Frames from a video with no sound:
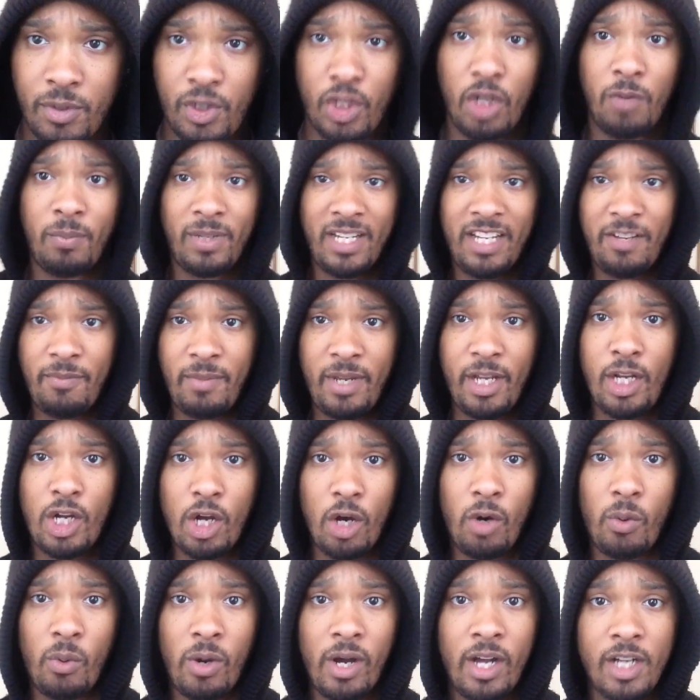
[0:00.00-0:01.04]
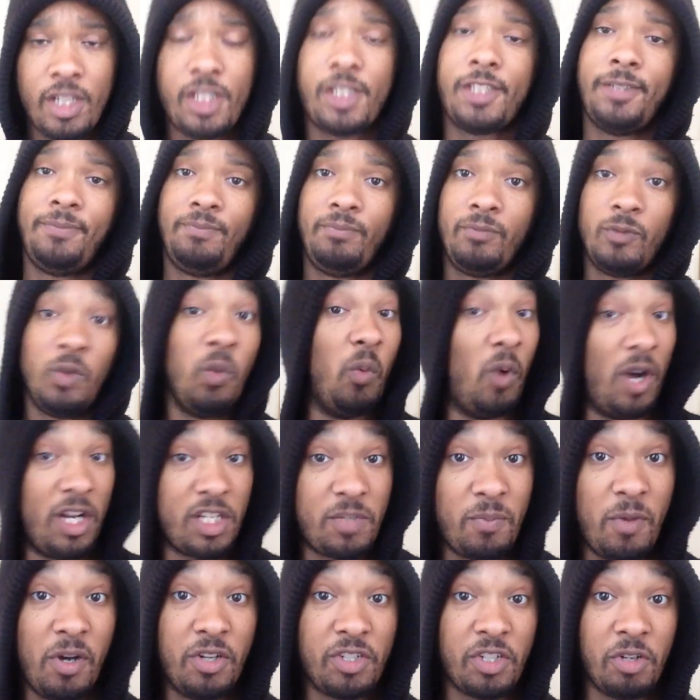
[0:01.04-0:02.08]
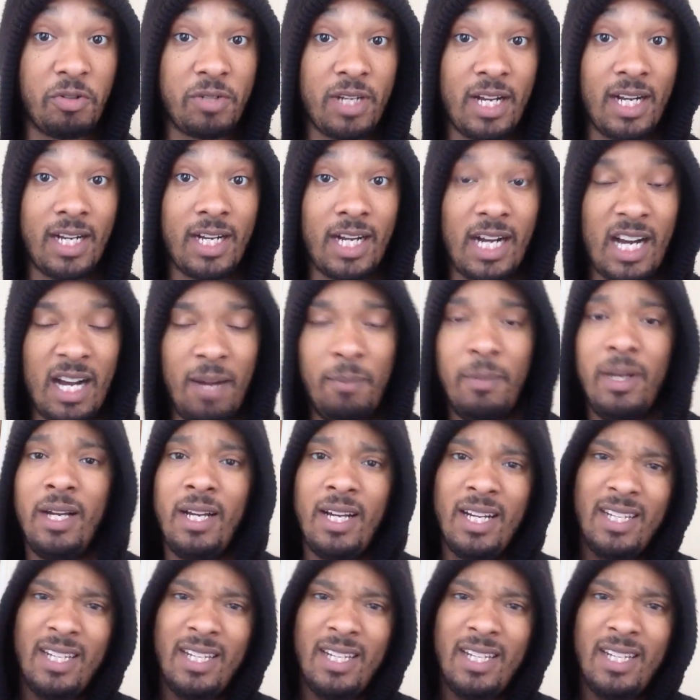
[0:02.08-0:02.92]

If you don't believe me? Go watch WatchMojo.com.